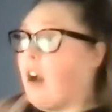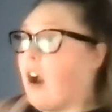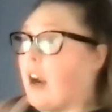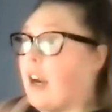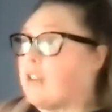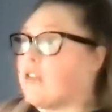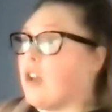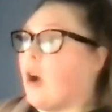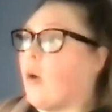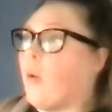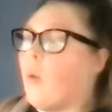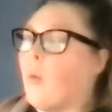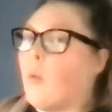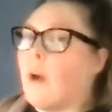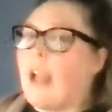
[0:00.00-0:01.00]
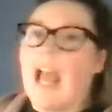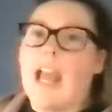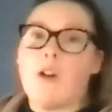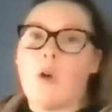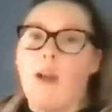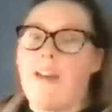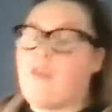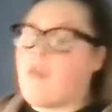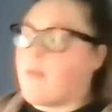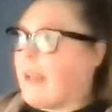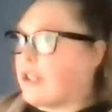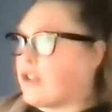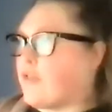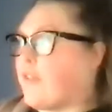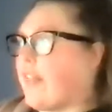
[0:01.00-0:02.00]
cart. So what I don't have a
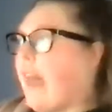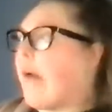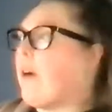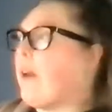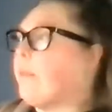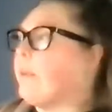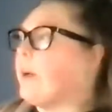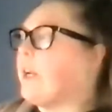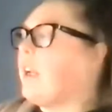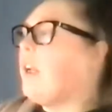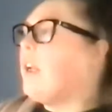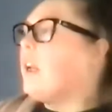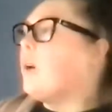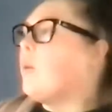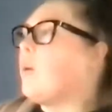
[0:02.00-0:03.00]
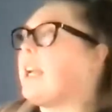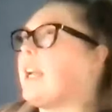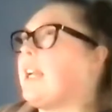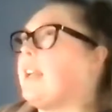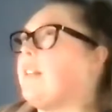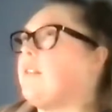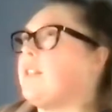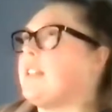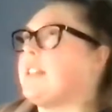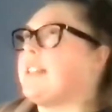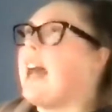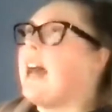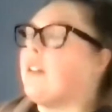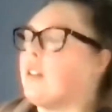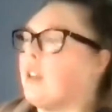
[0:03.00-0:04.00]
picture for that one, but what kind of does
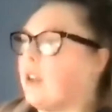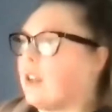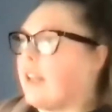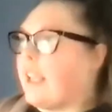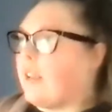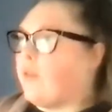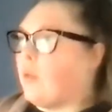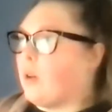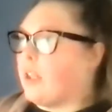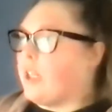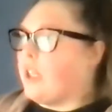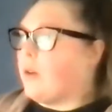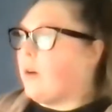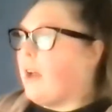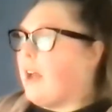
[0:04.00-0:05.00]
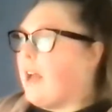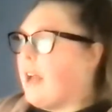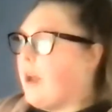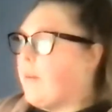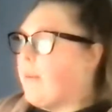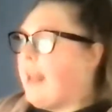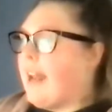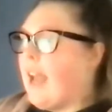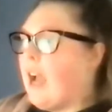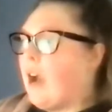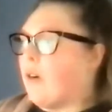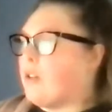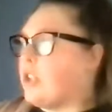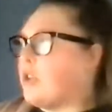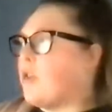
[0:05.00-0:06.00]
that look like for you? Um, and
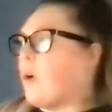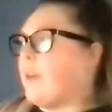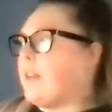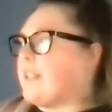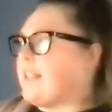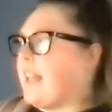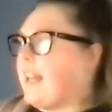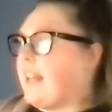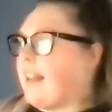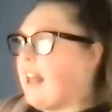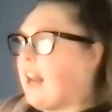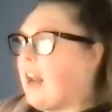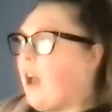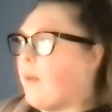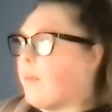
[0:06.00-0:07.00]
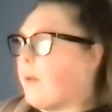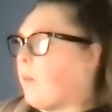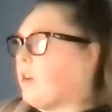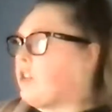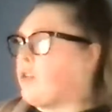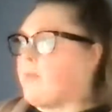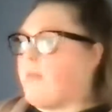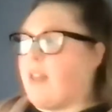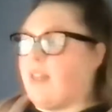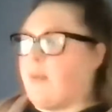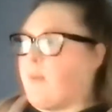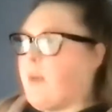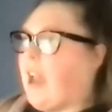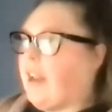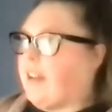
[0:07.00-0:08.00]
how do you go into setting that up and what's your method
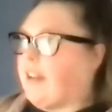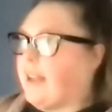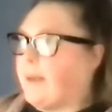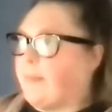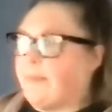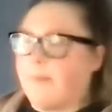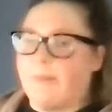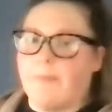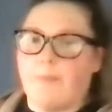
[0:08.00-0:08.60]
behind it?